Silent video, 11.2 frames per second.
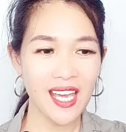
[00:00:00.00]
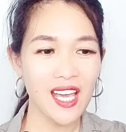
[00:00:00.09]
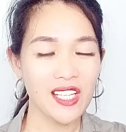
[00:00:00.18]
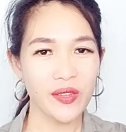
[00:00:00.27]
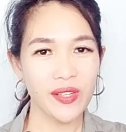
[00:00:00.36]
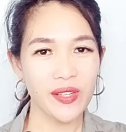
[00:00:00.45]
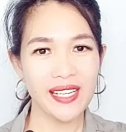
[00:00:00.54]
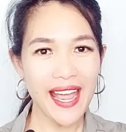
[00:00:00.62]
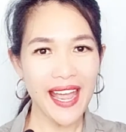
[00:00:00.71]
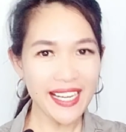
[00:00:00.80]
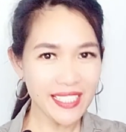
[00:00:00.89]
So in an
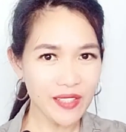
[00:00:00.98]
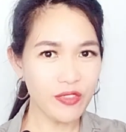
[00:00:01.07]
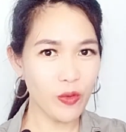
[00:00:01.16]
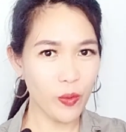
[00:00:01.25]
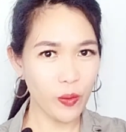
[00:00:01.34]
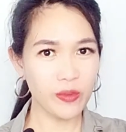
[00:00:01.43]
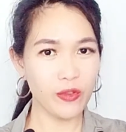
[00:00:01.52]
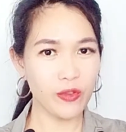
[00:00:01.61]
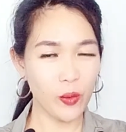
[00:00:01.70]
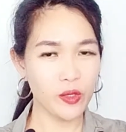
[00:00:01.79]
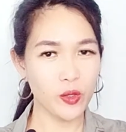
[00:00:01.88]
active form of
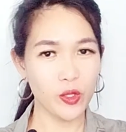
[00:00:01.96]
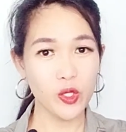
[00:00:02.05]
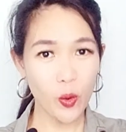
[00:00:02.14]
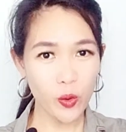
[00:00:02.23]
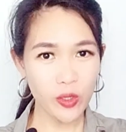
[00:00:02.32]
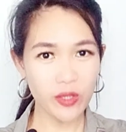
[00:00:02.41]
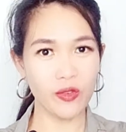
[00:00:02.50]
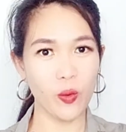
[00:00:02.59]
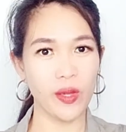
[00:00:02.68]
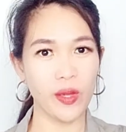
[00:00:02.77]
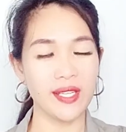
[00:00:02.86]
voice or tone of
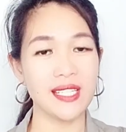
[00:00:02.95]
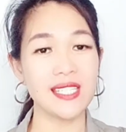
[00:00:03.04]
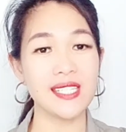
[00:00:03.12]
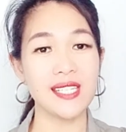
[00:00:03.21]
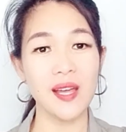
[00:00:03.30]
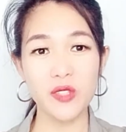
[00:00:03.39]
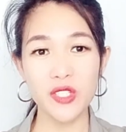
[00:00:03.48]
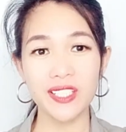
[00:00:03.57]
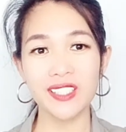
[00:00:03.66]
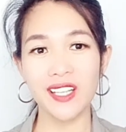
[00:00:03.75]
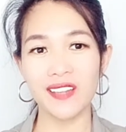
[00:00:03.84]
voice, the
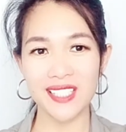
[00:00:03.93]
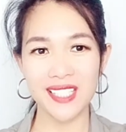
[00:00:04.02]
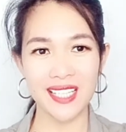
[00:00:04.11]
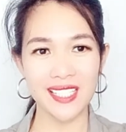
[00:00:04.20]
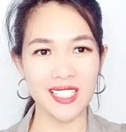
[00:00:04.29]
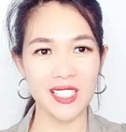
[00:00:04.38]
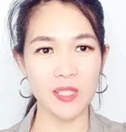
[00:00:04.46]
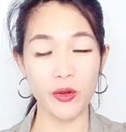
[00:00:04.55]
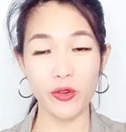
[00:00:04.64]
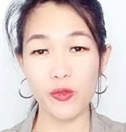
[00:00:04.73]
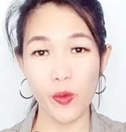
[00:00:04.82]
subject of the sentence
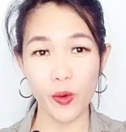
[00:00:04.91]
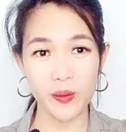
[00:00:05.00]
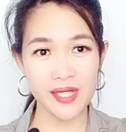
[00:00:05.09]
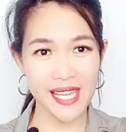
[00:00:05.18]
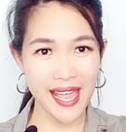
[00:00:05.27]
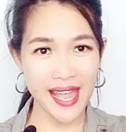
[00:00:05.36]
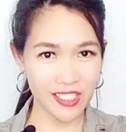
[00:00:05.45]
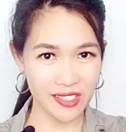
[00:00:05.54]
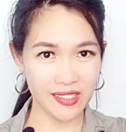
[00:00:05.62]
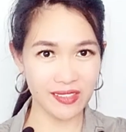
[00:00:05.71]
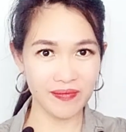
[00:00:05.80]
performs the
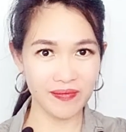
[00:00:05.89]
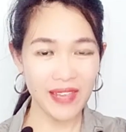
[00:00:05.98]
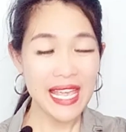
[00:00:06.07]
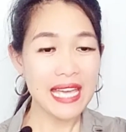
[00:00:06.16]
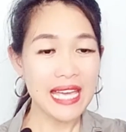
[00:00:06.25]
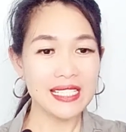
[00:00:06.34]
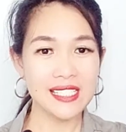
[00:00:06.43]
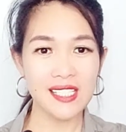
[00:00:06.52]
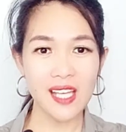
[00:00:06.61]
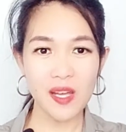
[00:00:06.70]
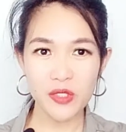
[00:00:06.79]
action. The
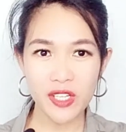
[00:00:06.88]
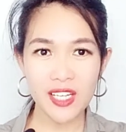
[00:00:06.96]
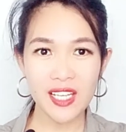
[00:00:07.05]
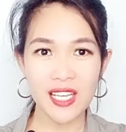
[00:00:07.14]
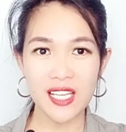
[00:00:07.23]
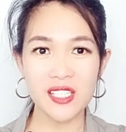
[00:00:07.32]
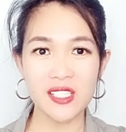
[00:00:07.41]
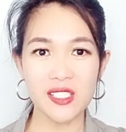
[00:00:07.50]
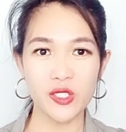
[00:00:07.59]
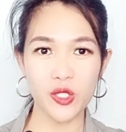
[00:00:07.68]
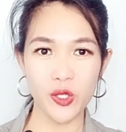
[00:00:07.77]
subject is
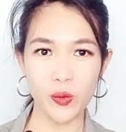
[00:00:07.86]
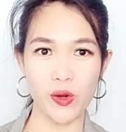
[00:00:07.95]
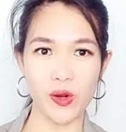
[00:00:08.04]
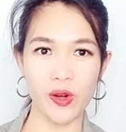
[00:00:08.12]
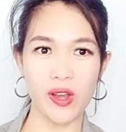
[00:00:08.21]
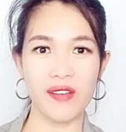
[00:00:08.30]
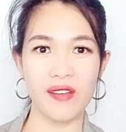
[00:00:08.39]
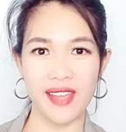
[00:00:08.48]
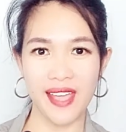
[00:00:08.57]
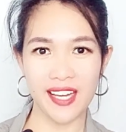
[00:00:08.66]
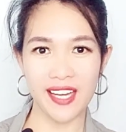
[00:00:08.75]
the doer of
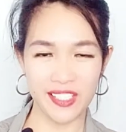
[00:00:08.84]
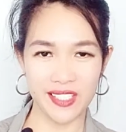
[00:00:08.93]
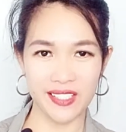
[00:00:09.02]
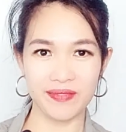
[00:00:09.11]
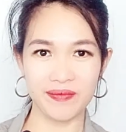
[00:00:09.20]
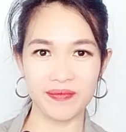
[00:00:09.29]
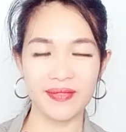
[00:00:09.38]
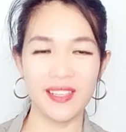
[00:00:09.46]
the action.